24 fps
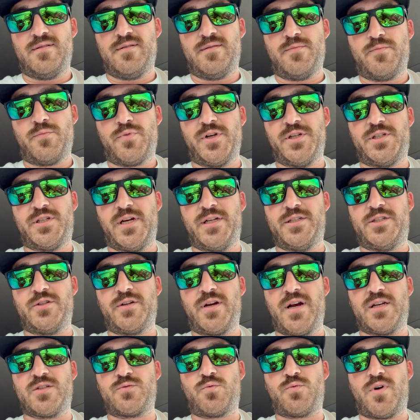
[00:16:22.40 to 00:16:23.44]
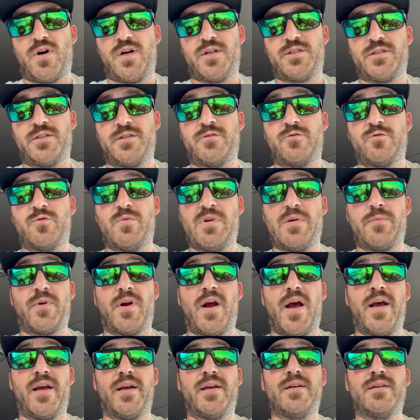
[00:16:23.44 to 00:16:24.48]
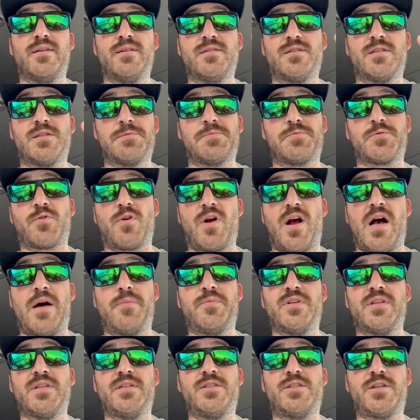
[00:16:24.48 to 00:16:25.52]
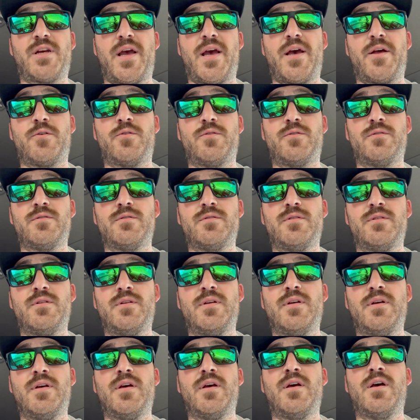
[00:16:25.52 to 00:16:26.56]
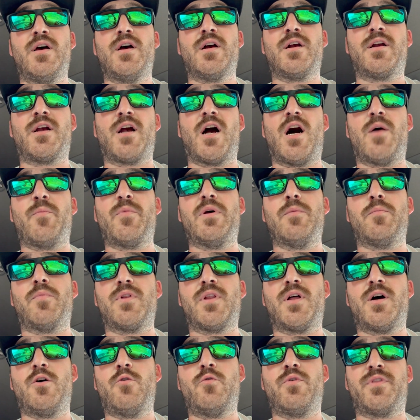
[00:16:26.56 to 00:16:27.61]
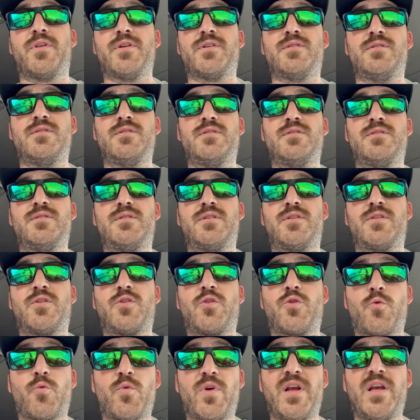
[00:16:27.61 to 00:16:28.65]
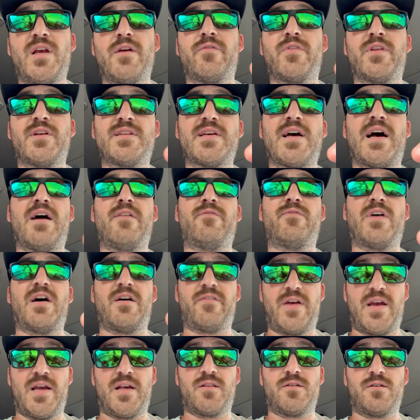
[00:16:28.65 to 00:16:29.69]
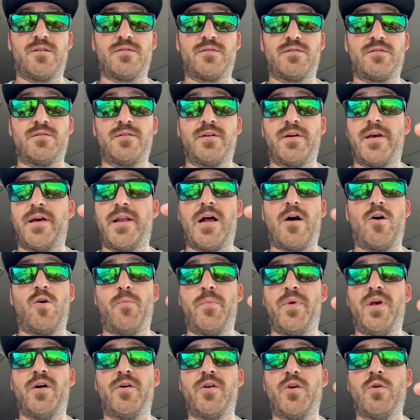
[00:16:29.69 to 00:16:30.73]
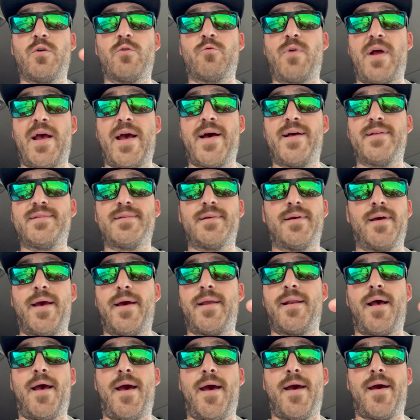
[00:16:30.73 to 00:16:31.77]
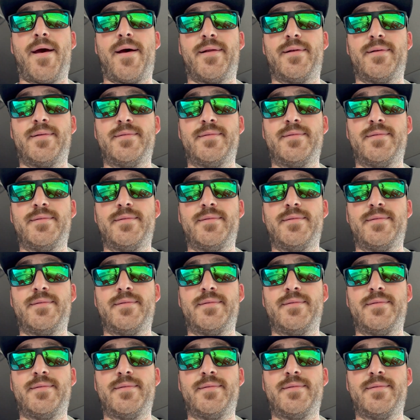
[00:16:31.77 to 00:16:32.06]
Appreciate you guys watching. Remember, hey, subscribe to the channel. Comment below with the 3 of the top 5 anglers, and I'll mail you a rat and a hat.